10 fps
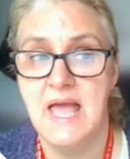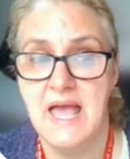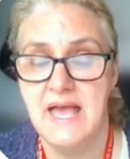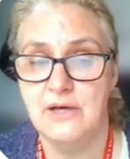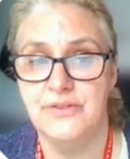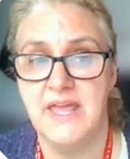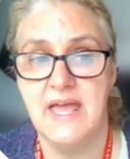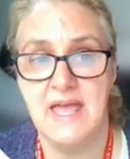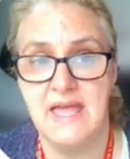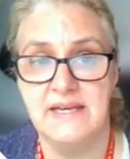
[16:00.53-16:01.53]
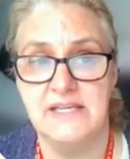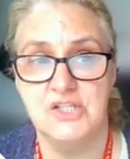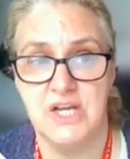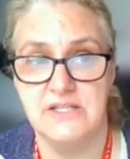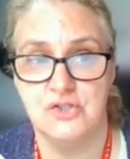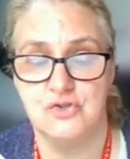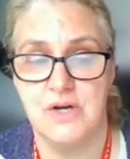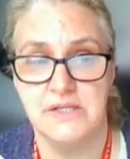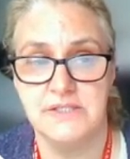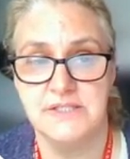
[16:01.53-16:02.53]
available in London
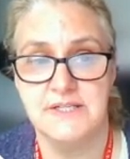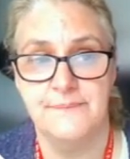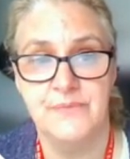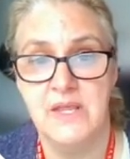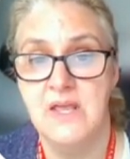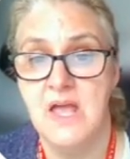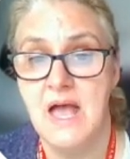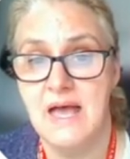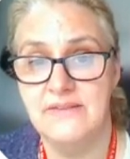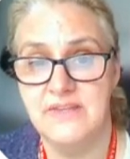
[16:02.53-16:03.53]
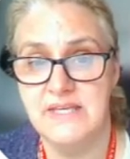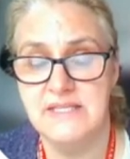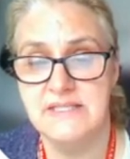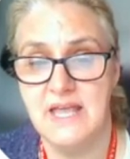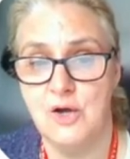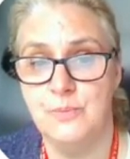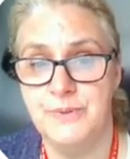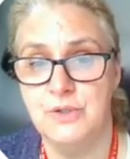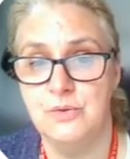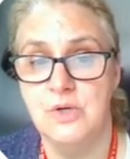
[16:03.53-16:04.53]
North West University
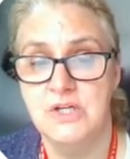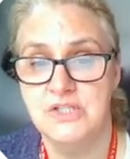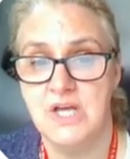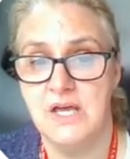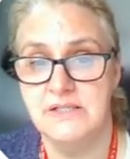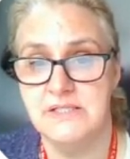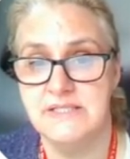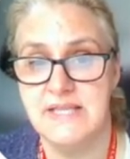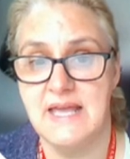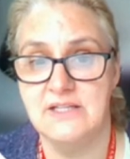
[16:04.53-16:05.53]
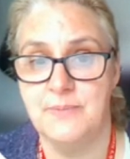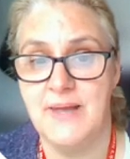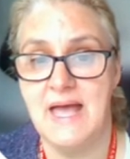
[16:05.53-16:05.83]
Healthcare NHS Trust,